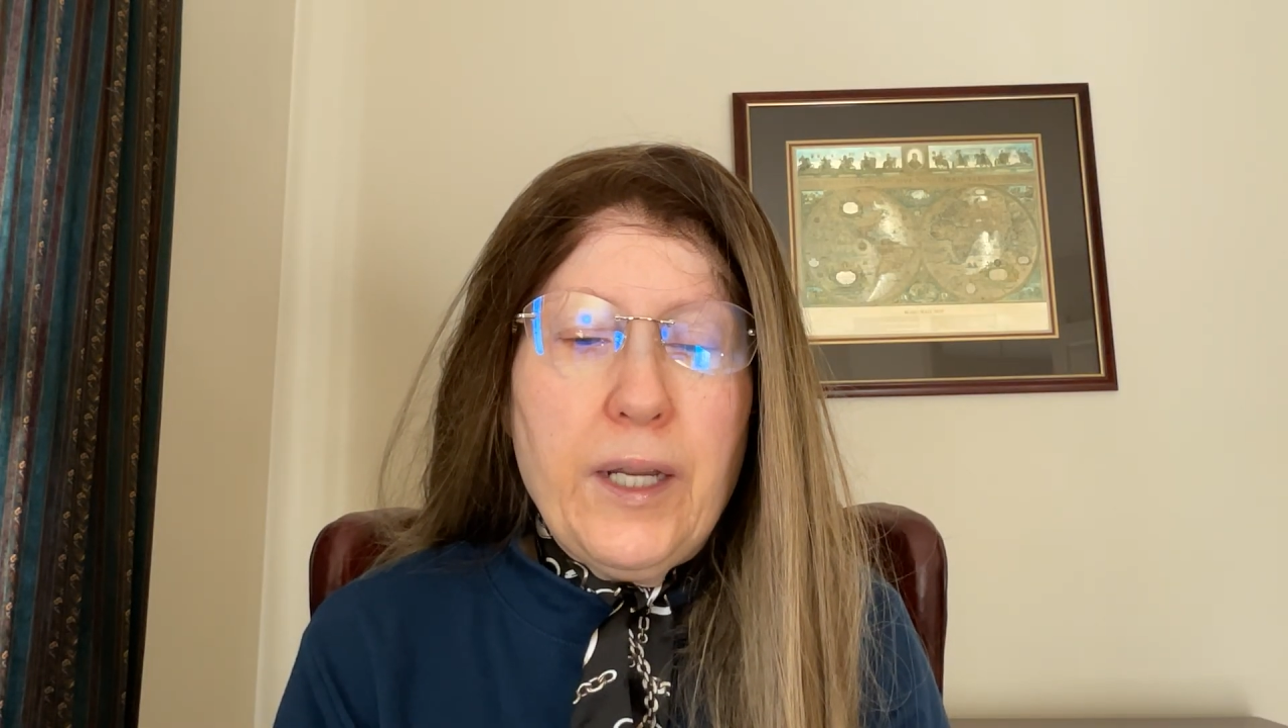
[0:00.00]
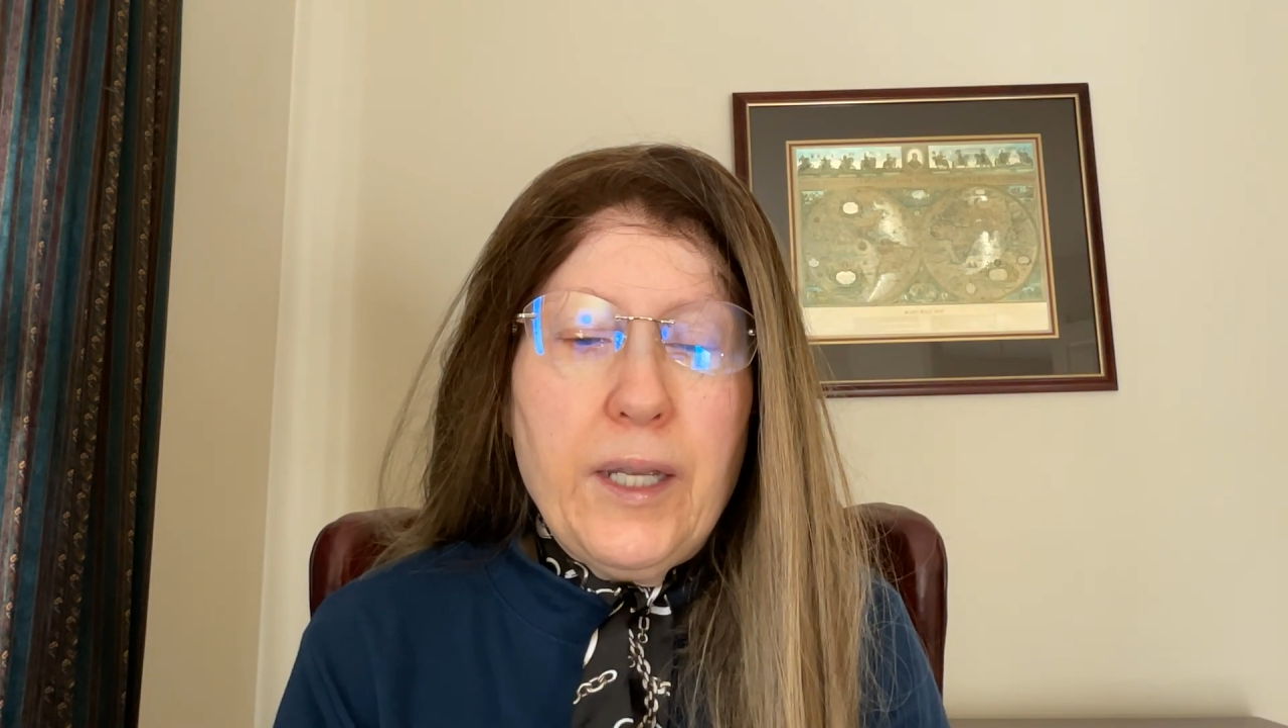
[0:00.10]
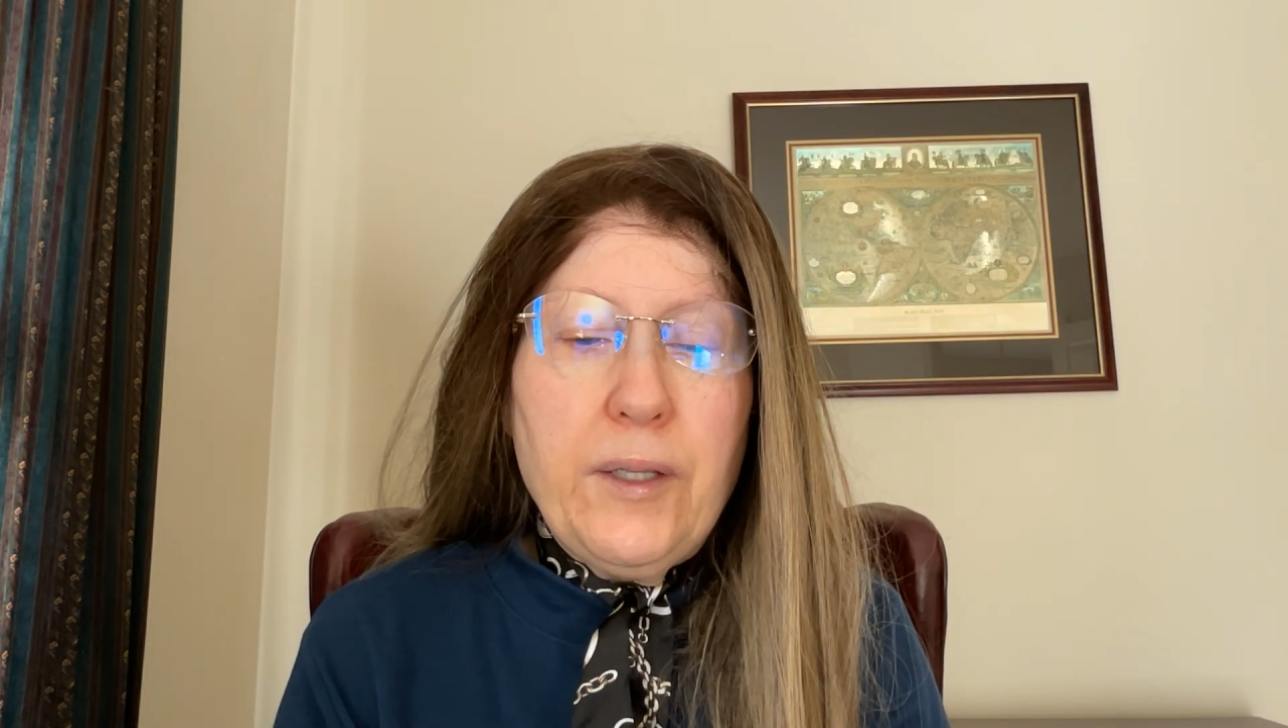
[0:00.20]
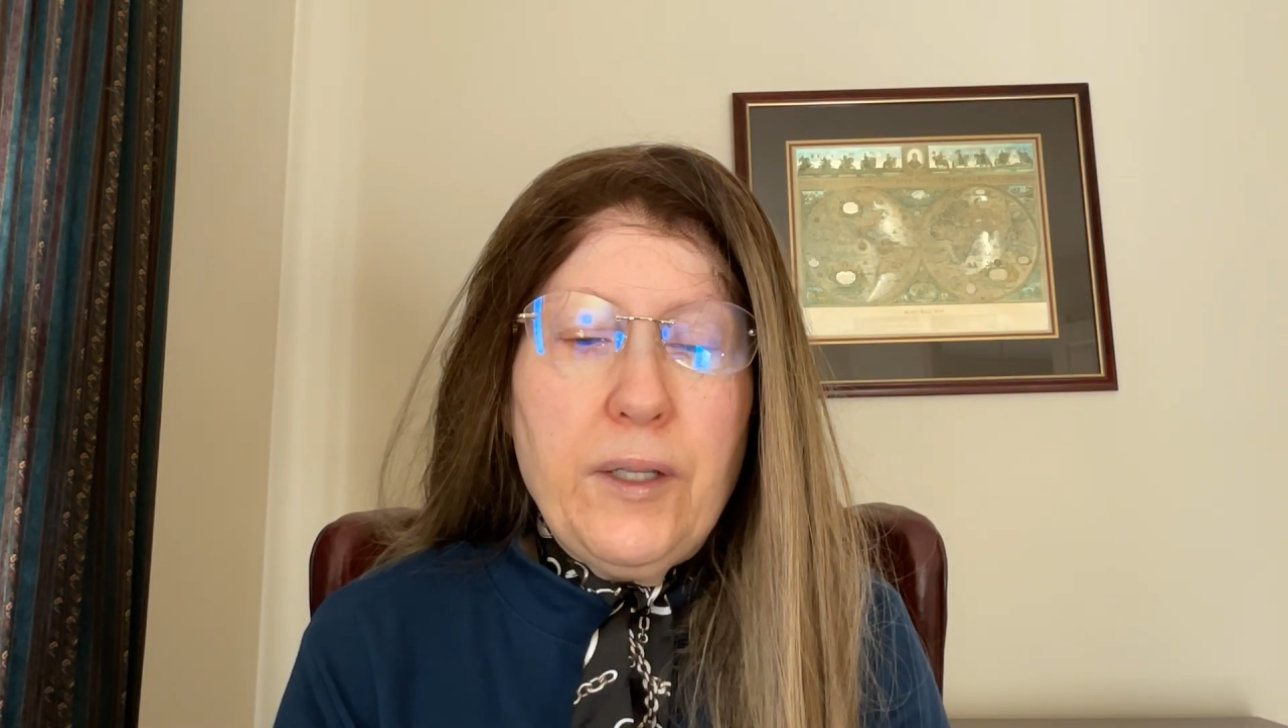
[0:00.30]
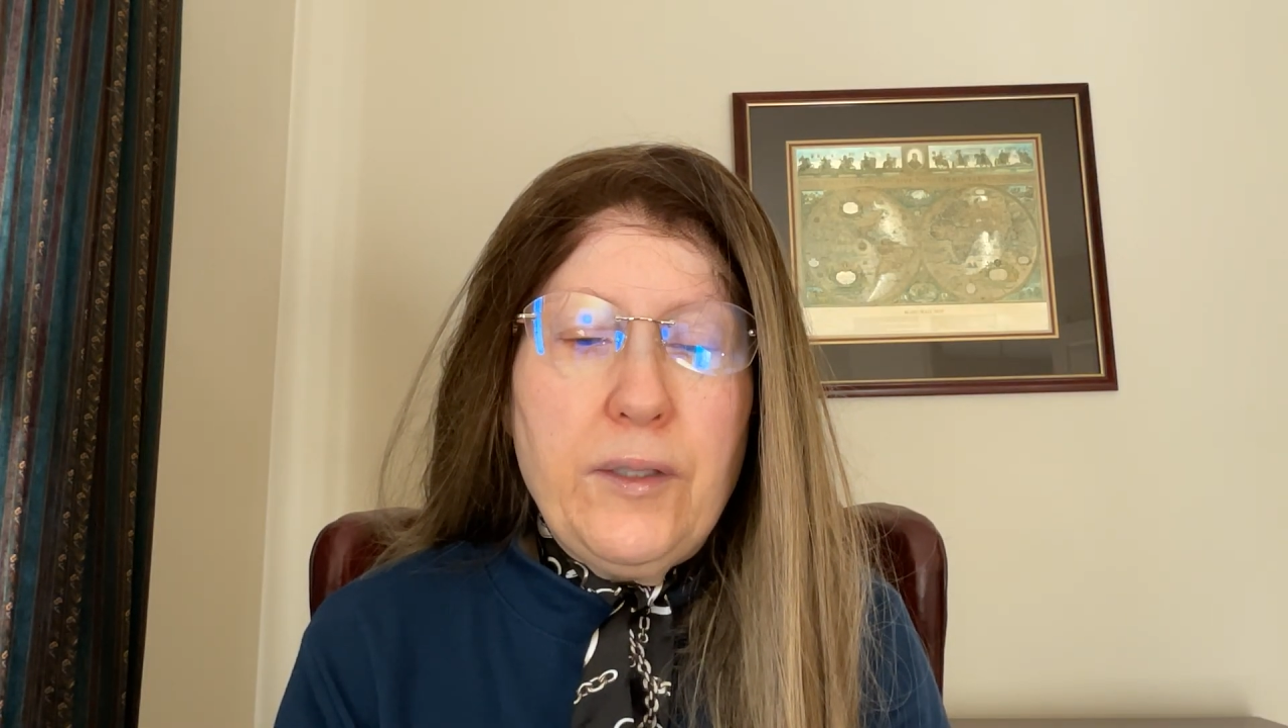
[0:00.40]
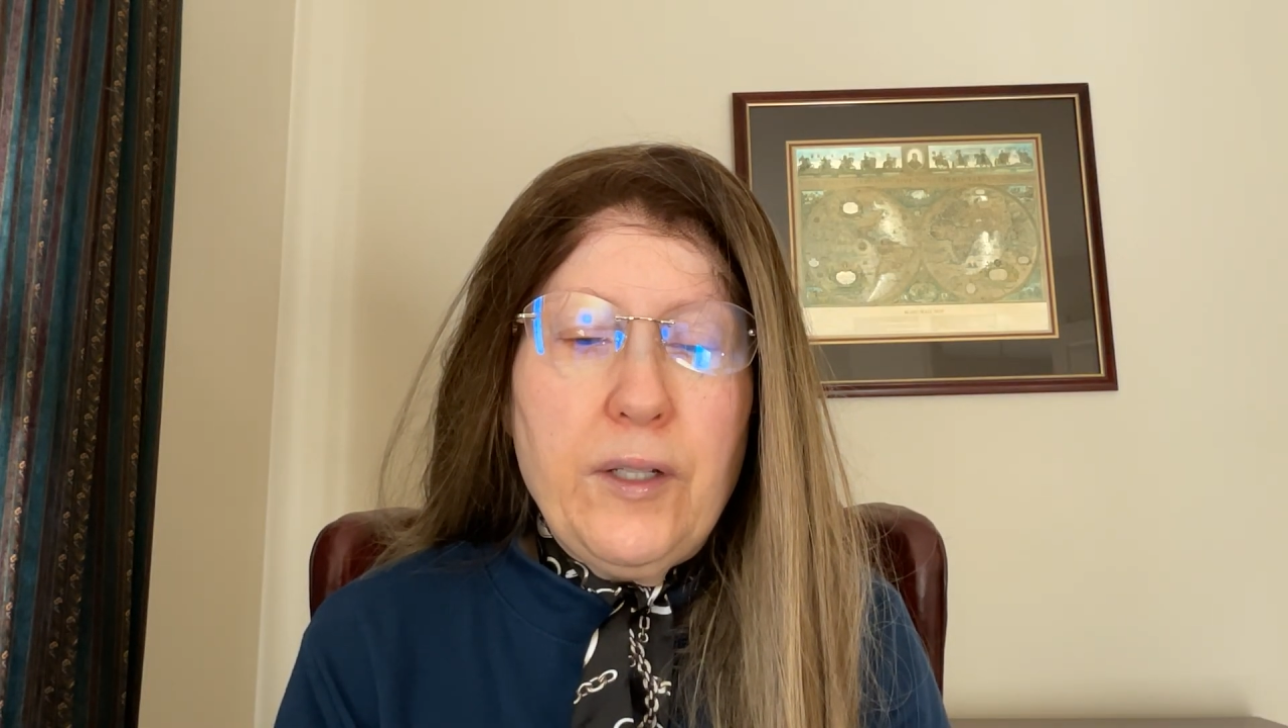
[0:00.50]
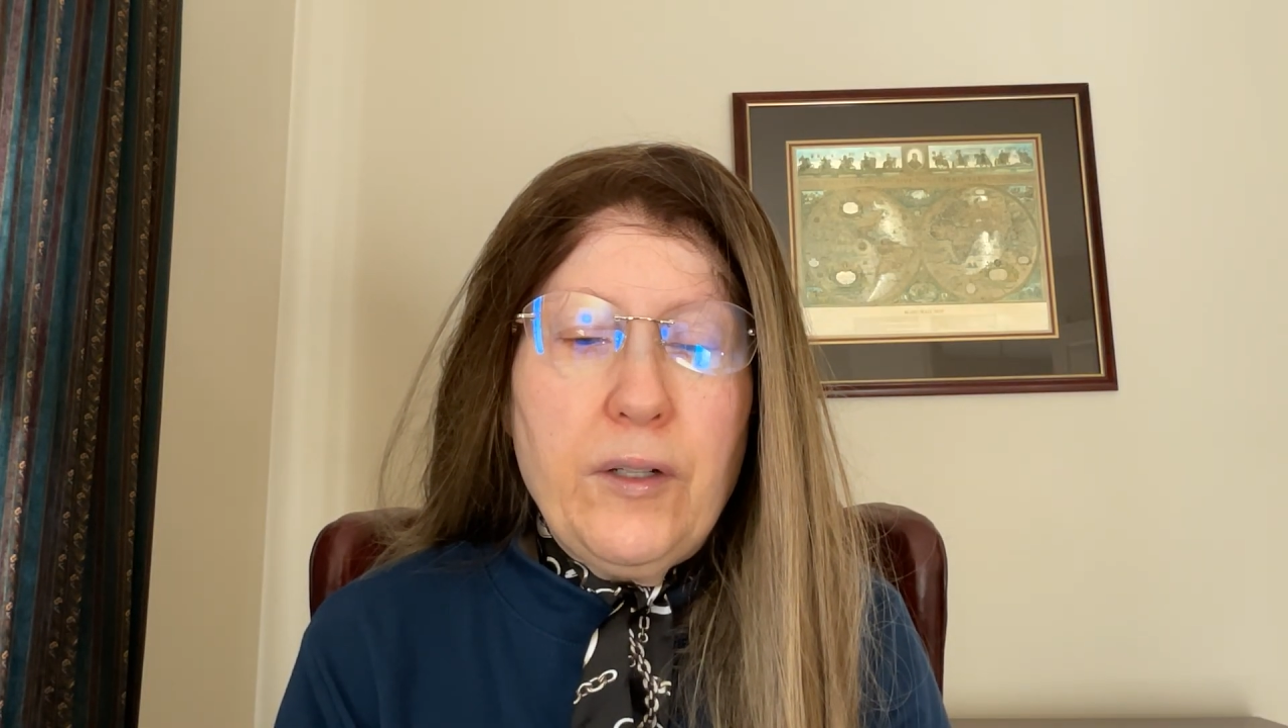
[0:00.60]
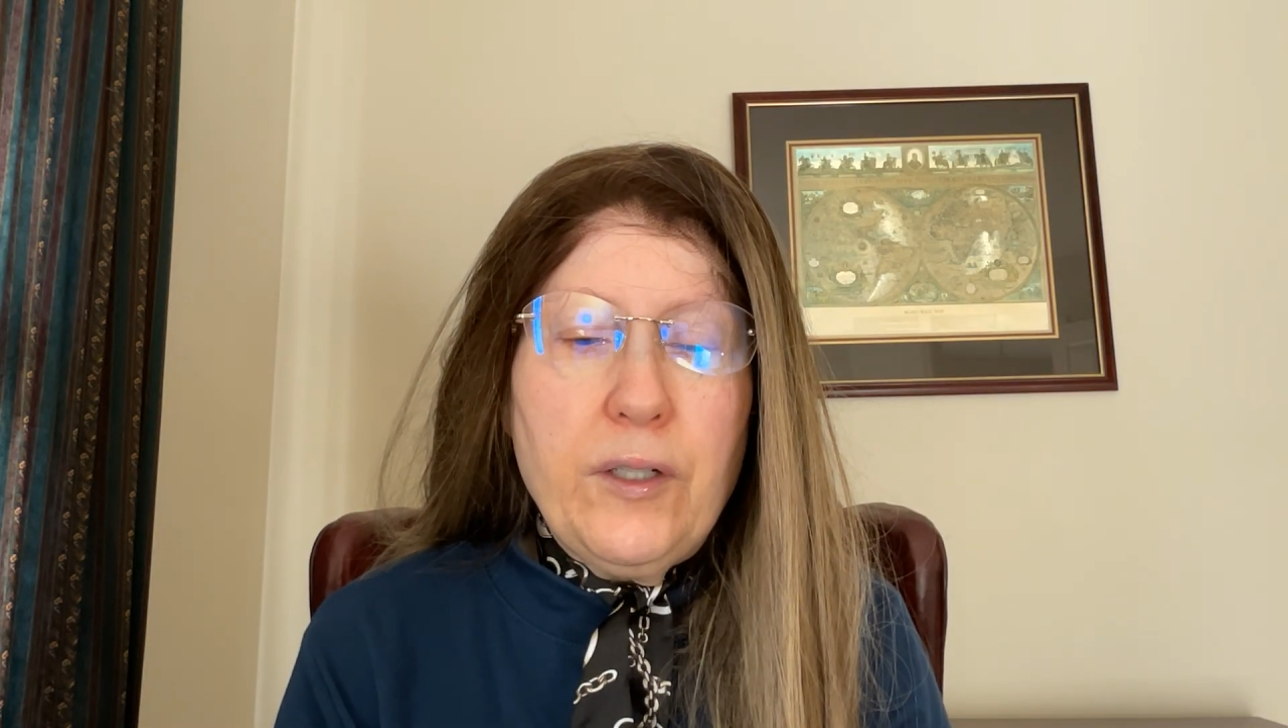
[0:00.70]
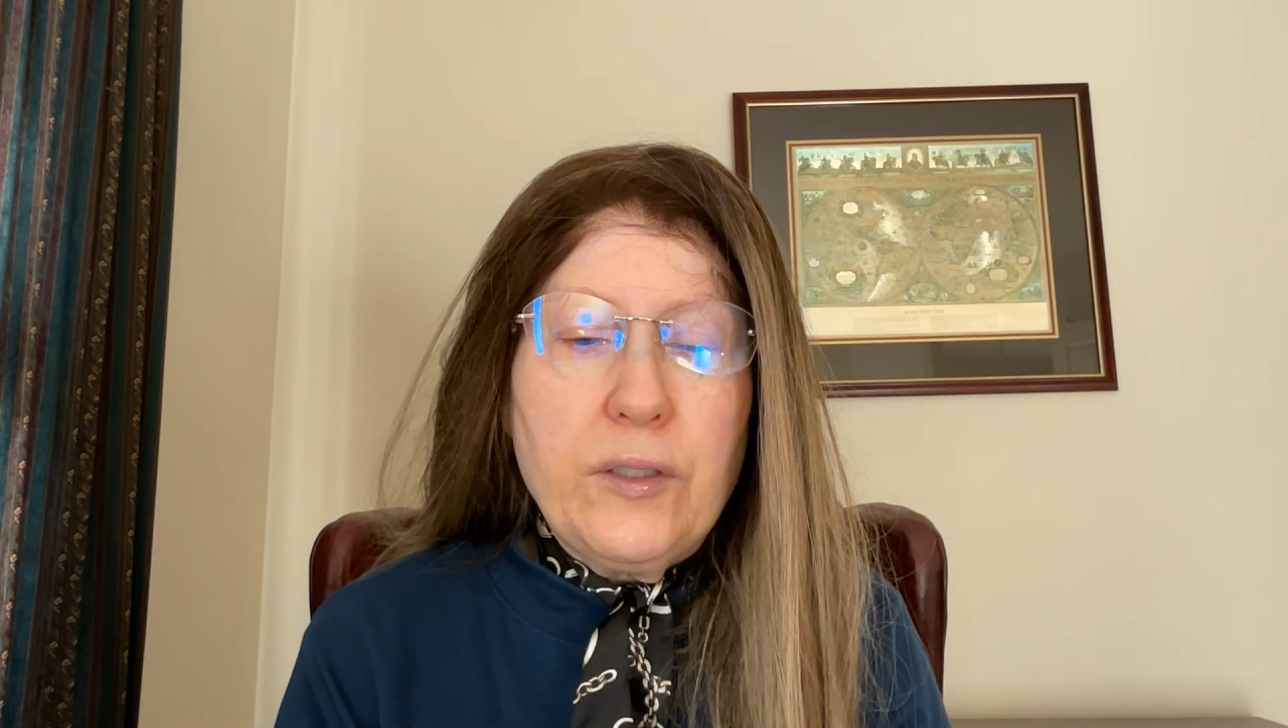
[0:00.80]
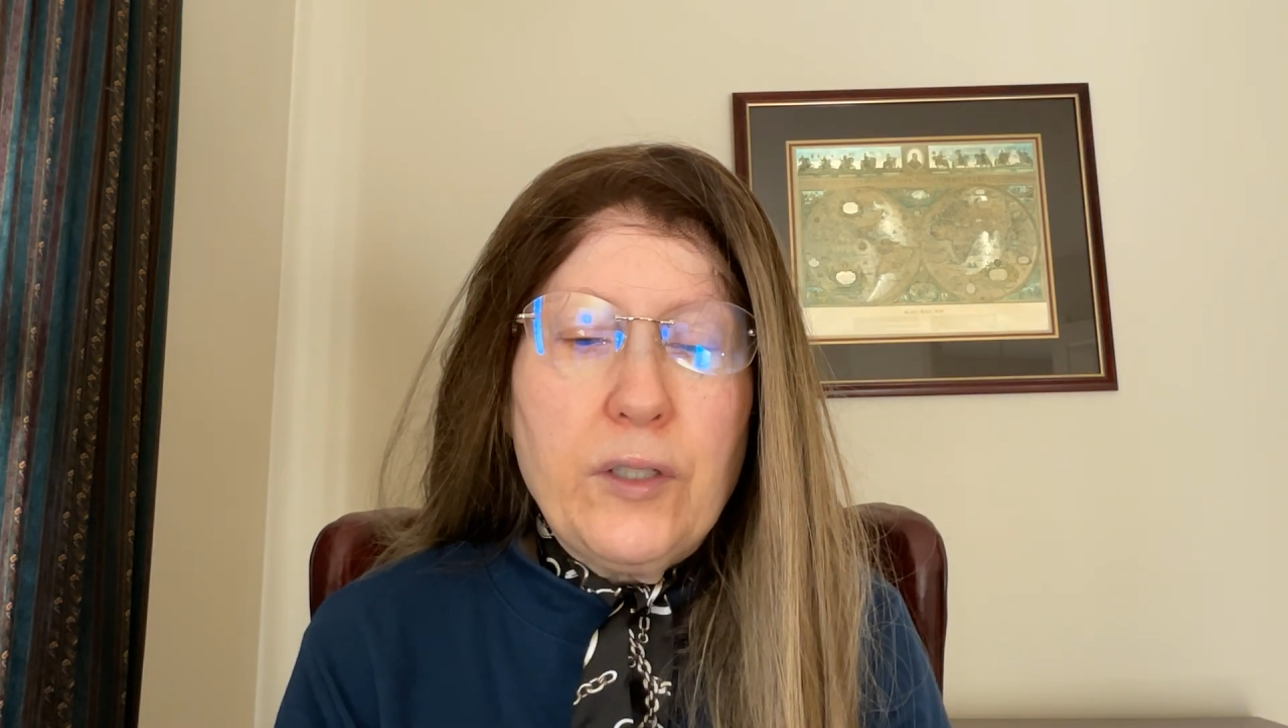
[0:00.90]
end
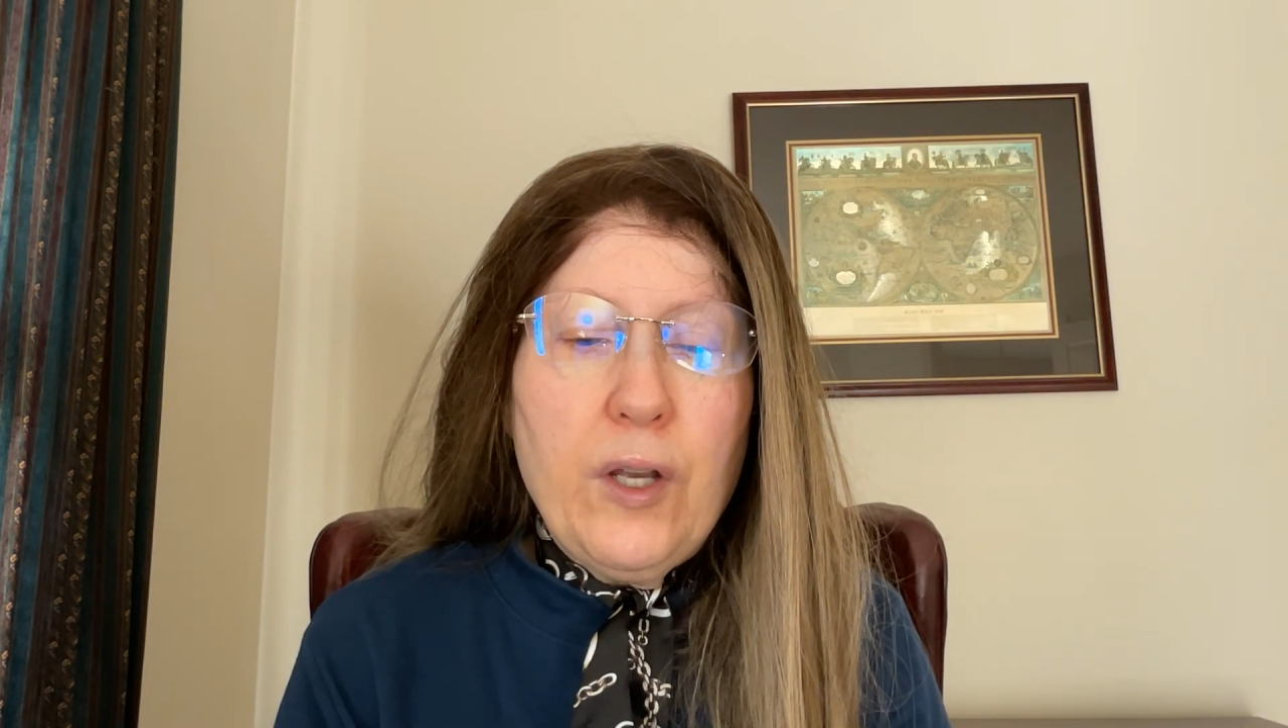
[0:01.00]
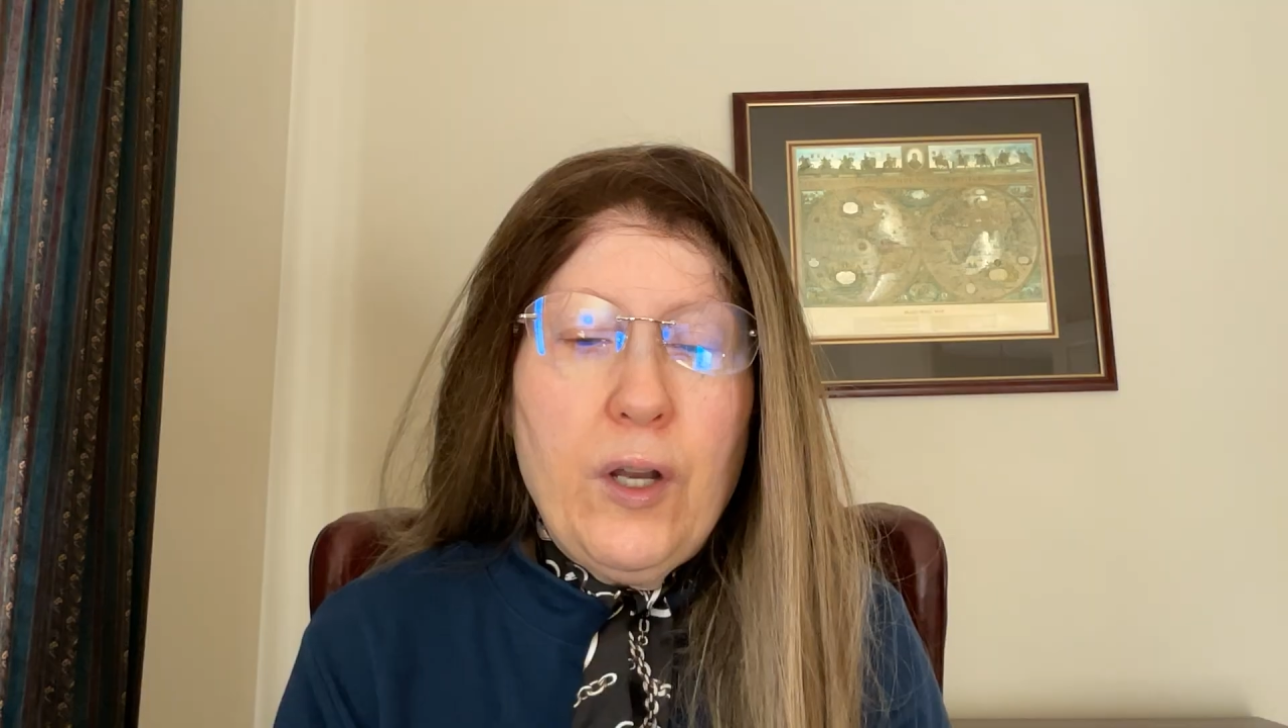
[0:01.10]
interiors